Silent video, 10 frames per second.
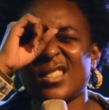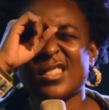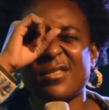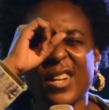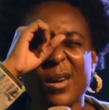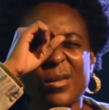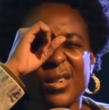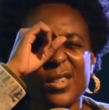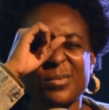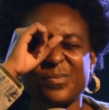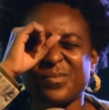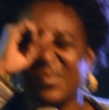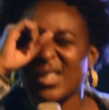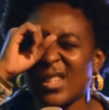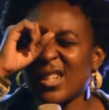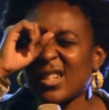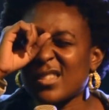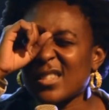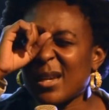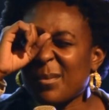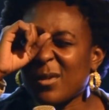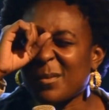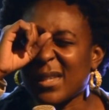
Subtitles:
devour her staple